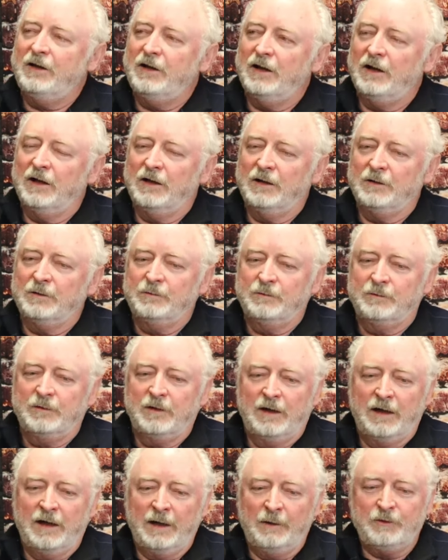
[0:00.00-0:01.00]
uh,
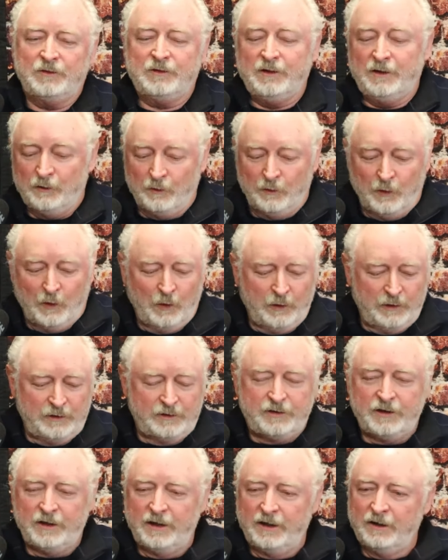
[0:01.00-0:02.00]
I was in a rolling
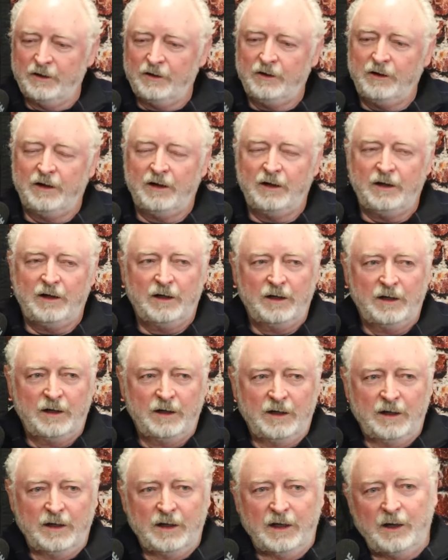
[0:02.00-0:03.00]
chair and
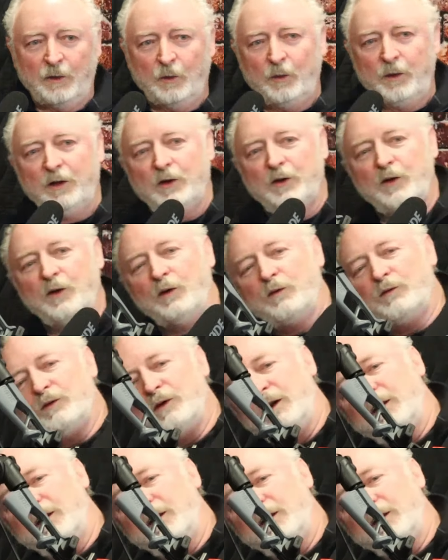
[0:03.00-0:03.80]
I wheeled over and